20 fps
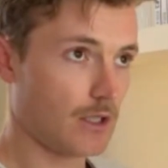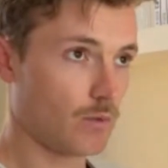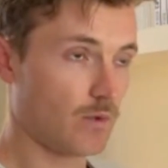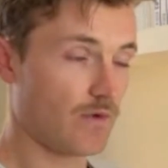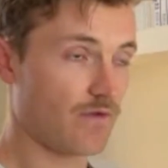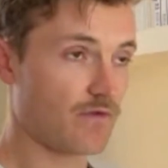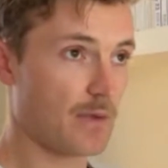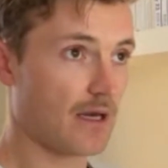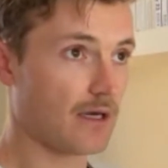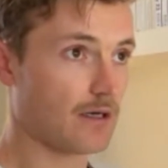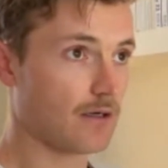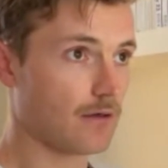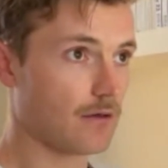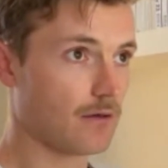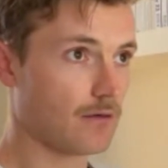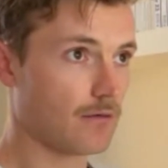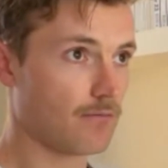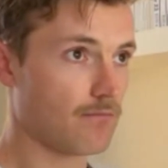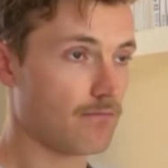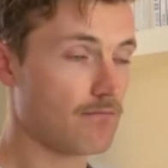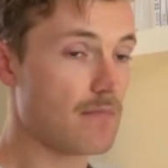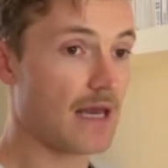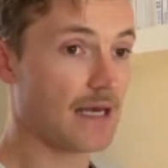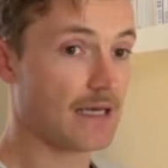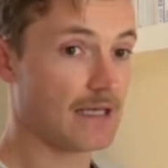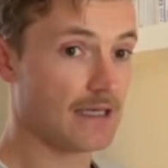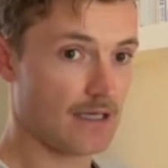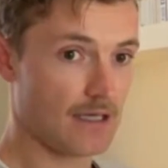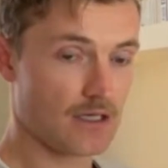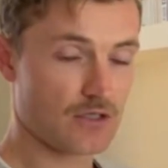We've spent
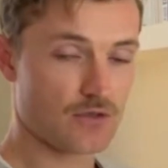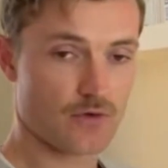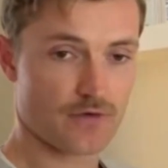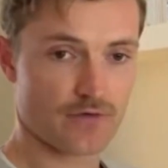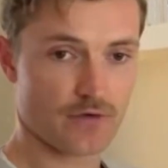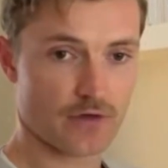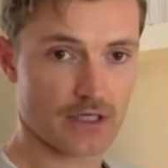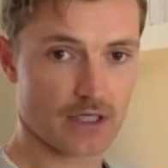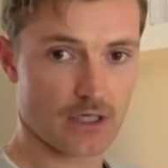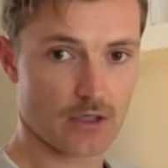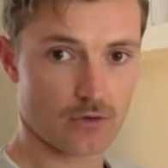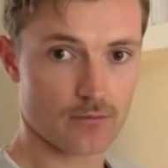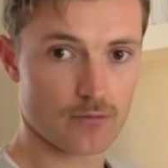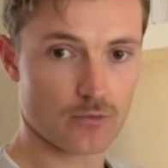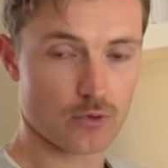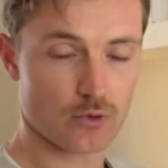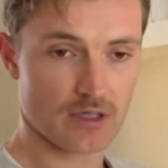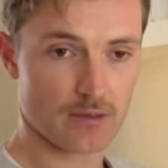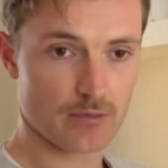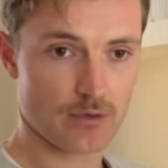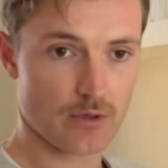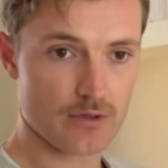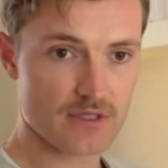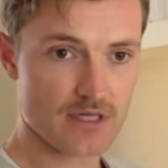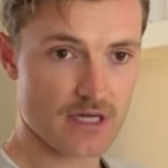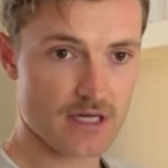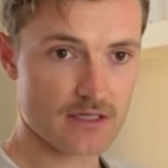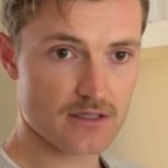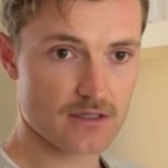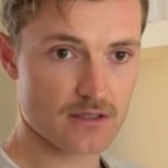many years refining our onboarding
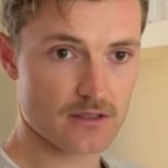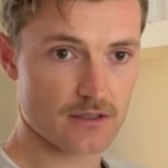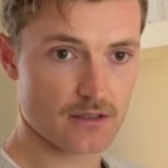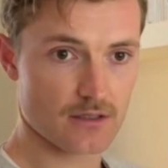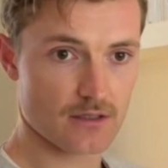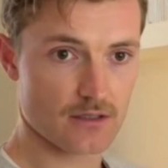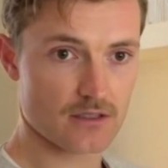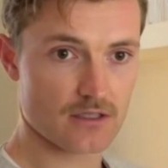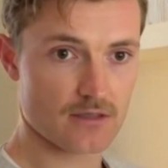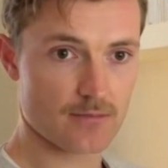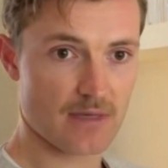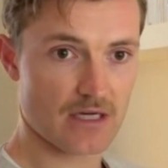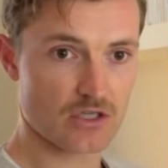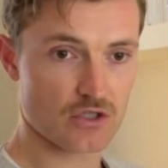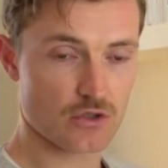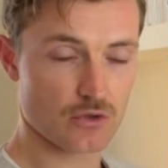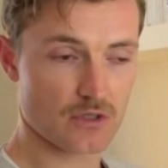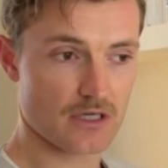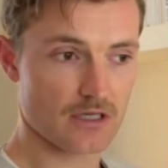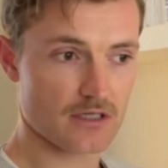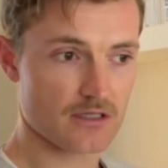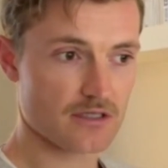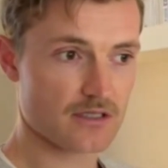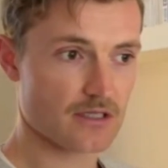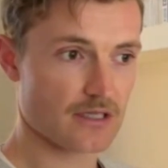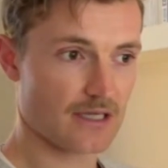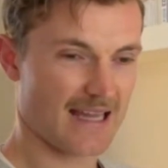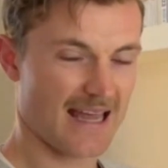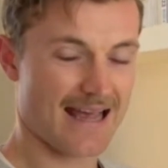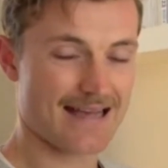process to make sure that
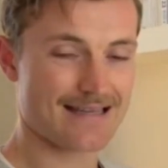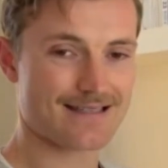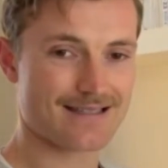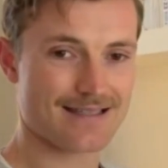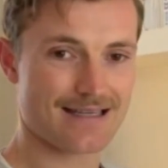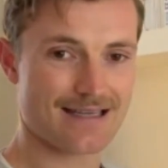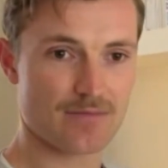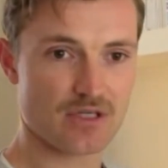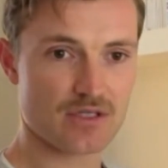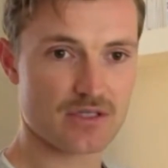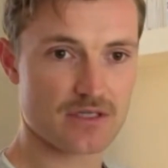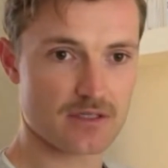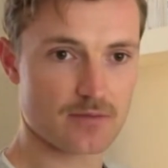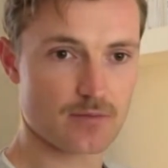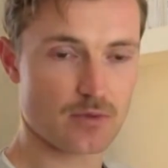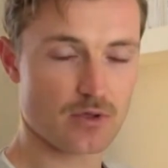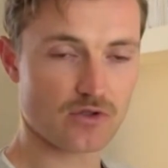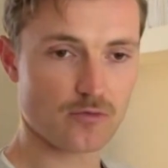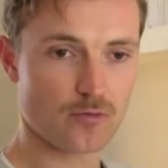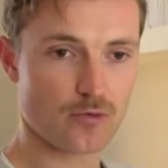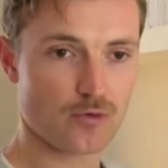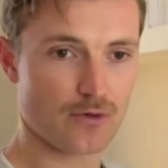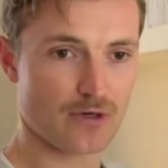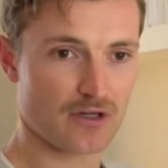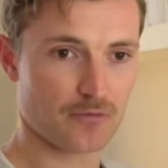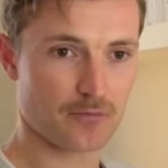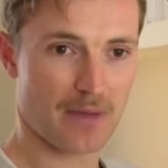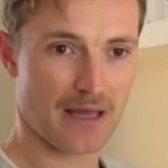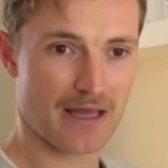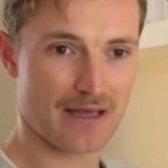it's as seamless as possible and
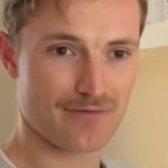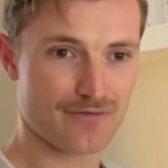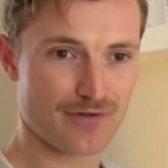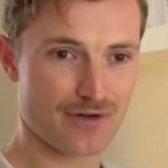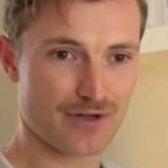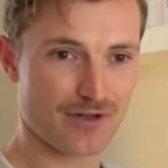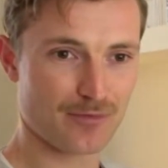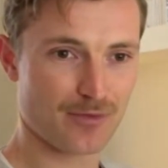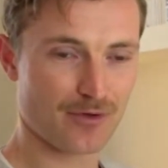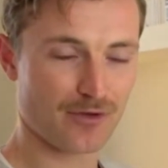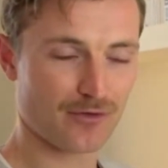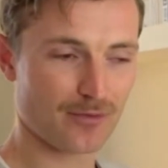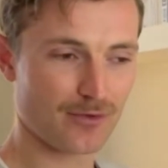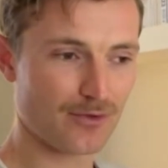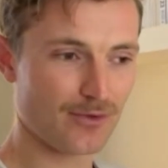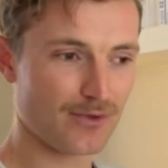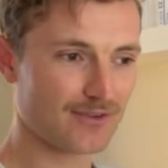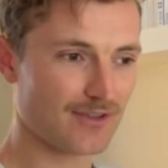as pain-free as possible.